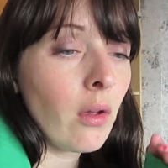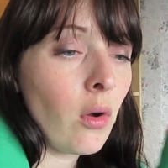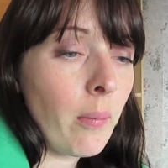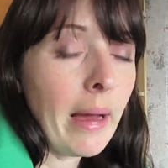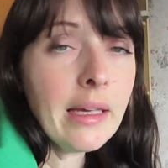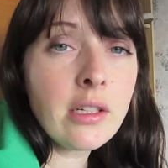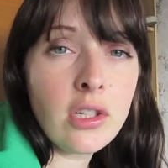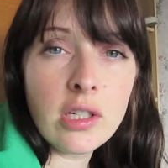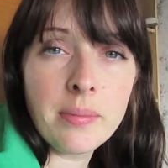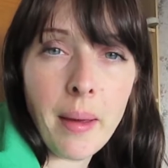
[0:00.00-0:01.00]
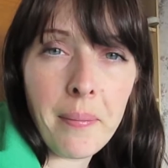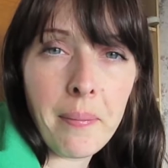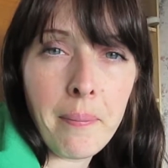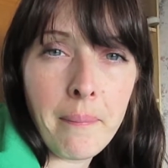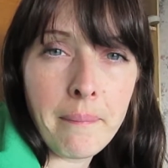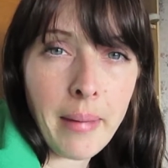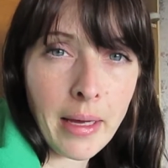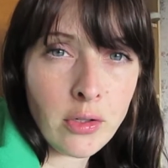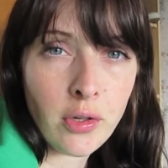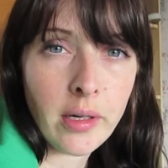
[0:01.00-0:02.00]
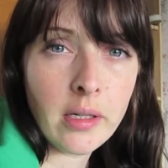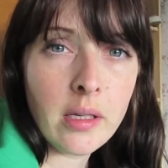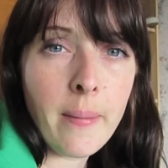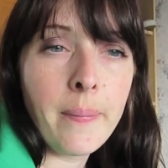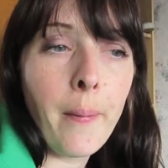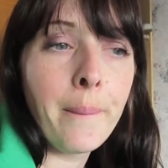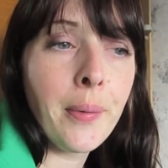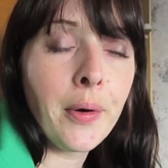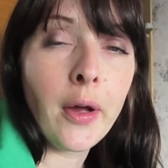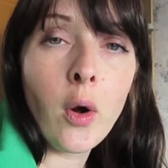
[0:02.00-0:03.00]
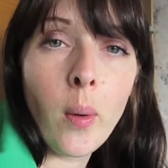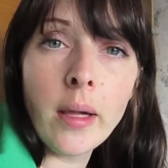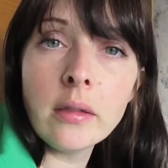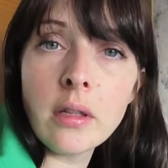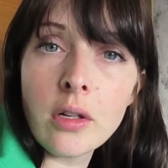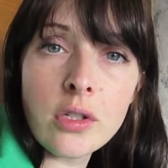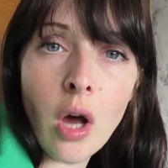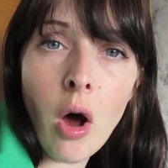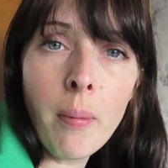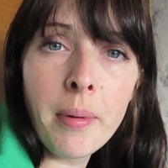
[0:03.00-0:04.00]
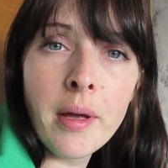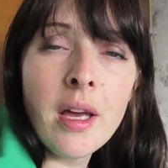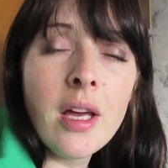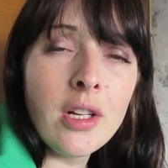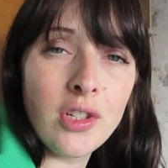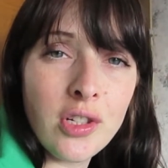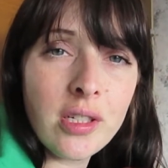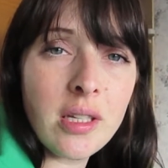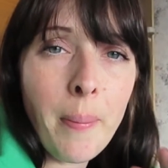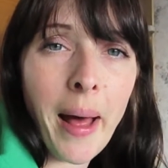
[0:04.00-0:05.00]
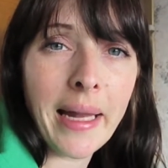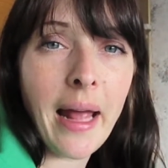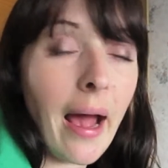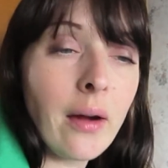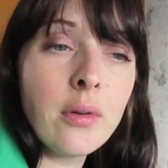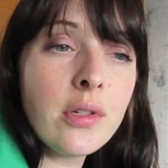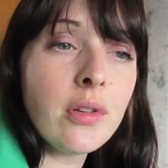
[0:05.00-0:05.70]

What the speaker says: go back to just my mattress, but put a quilt on top just to pad it out.